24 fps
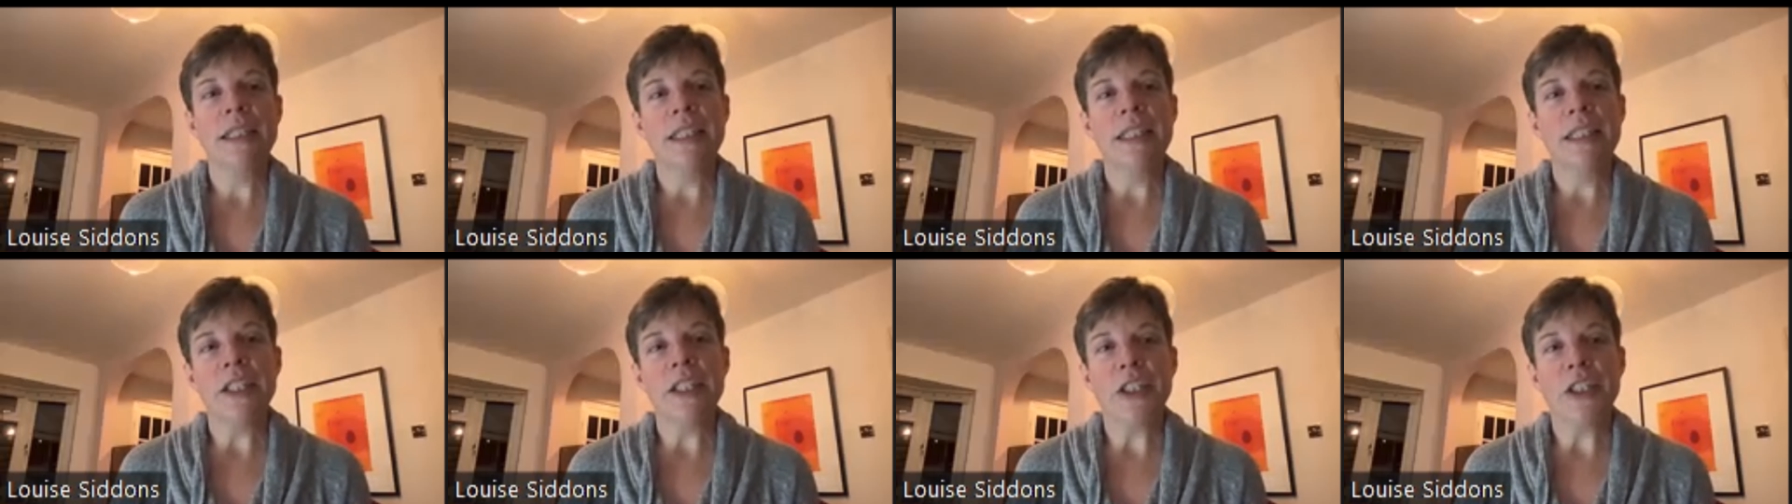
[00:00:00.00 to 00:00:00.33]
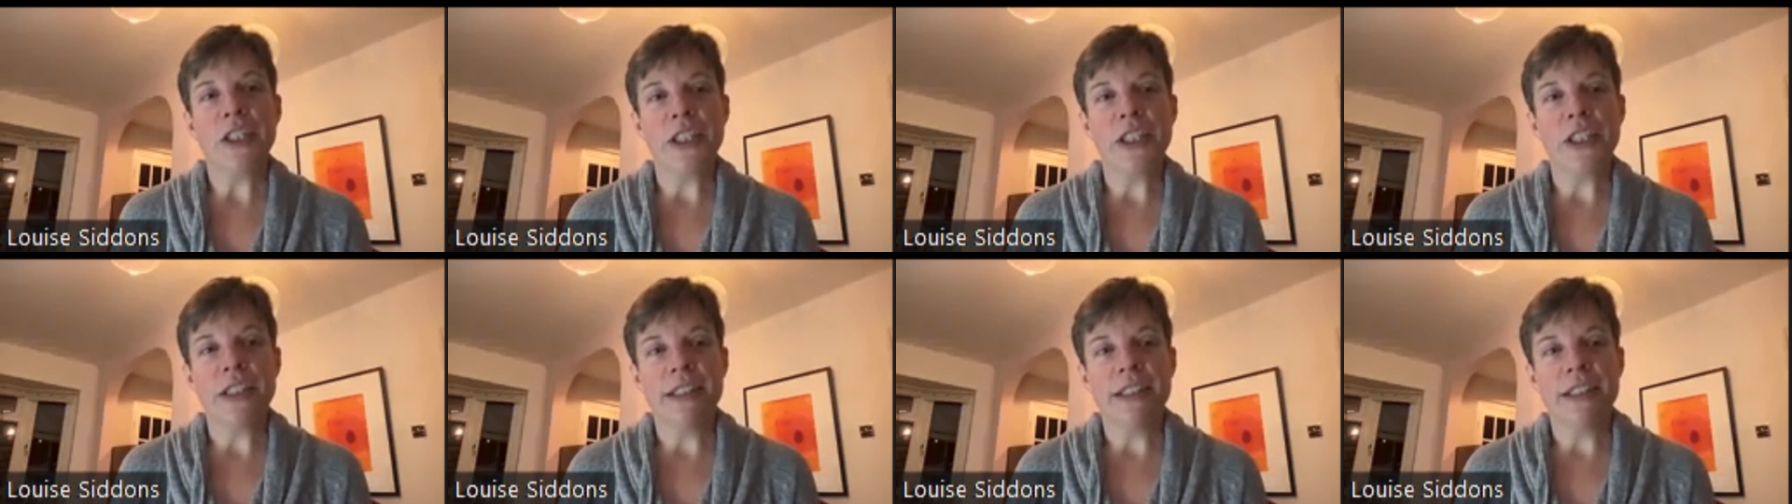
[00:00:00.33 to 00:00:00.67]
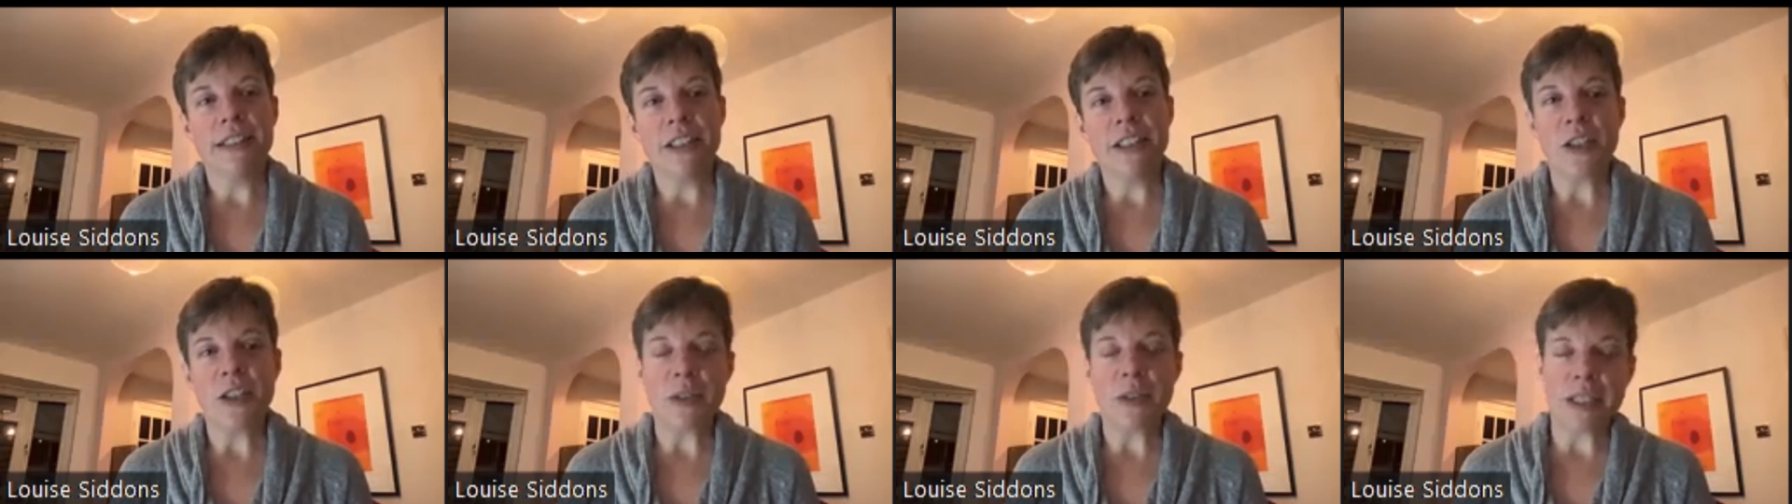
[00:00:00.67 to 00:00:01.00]
you're
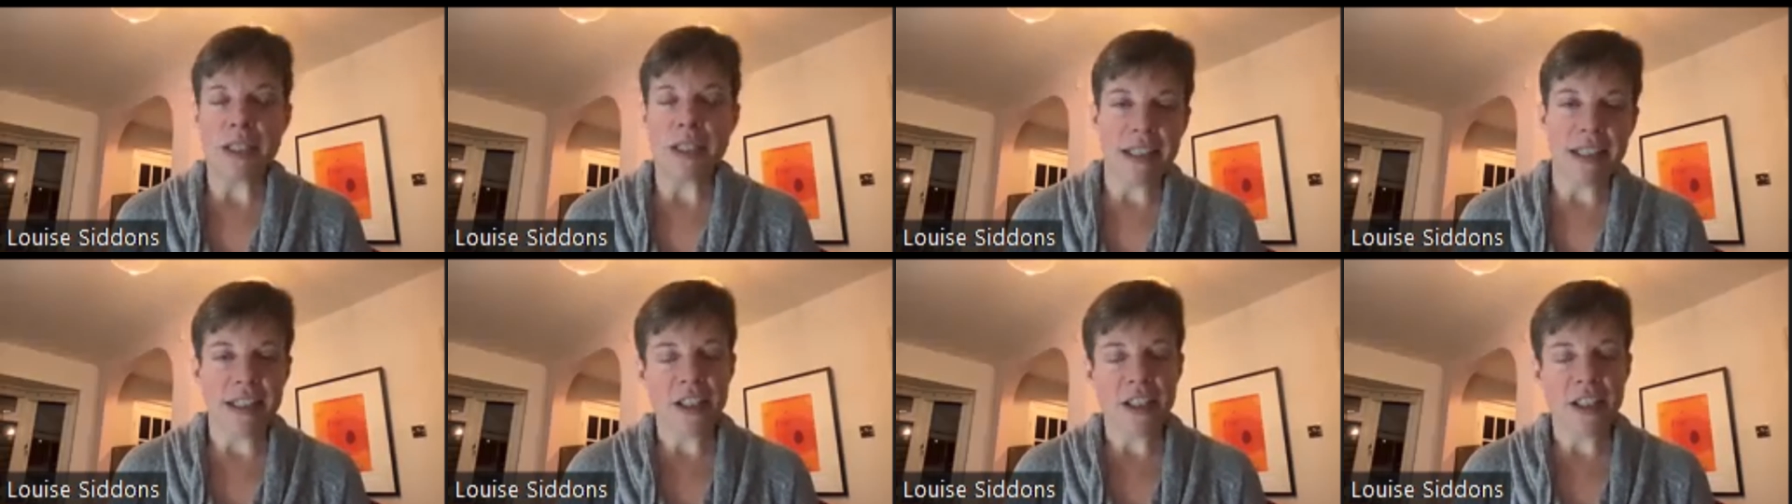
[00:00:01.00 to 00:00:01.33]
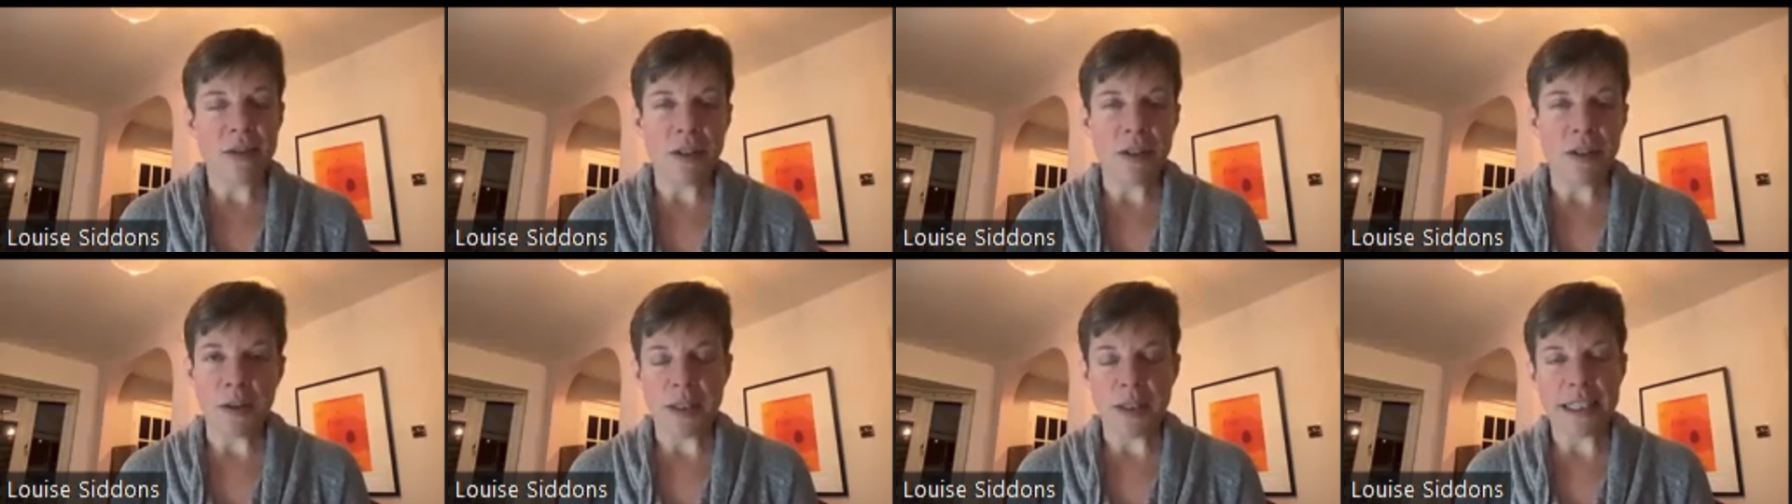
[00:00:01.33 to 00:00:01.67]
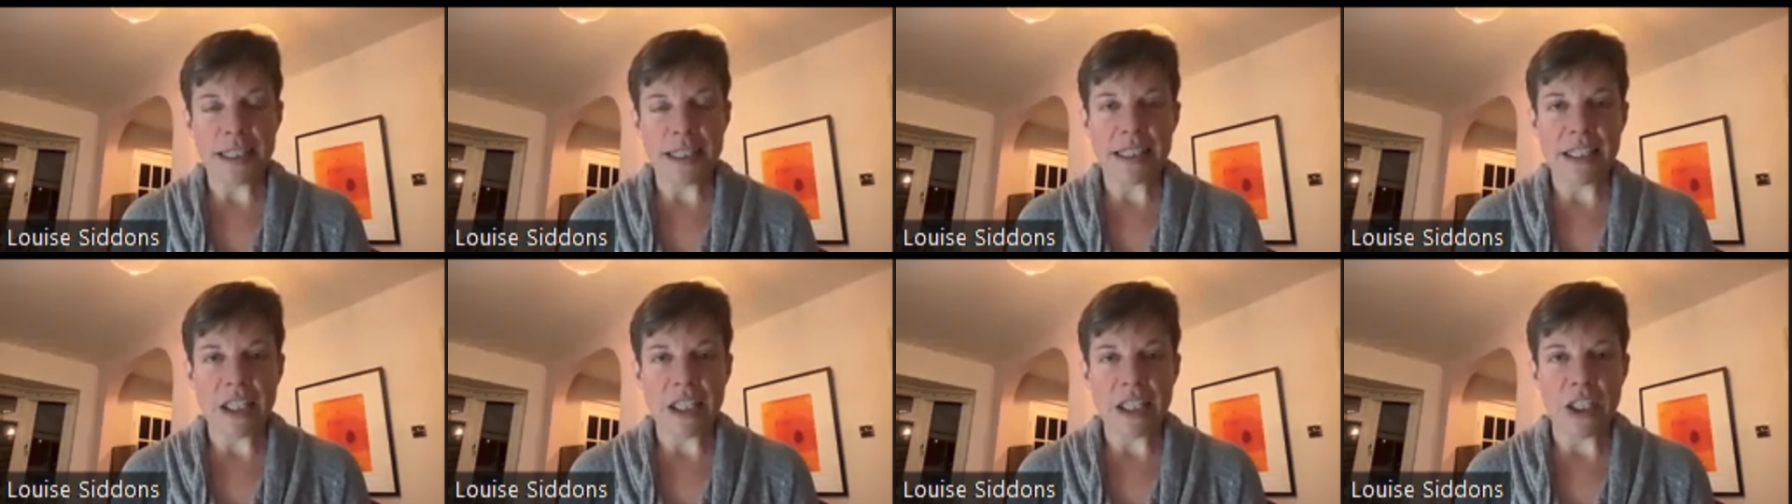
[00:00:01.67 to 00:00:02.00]
doing things you don't
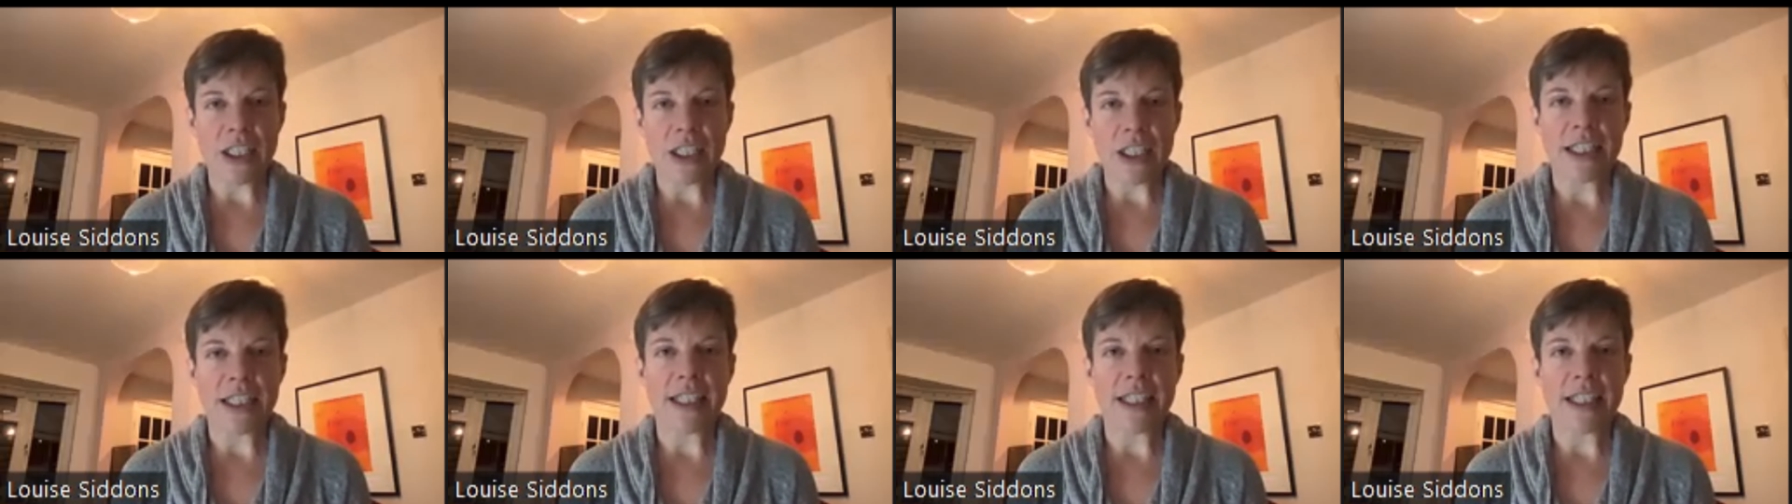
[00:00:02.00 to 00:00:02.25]
necessarily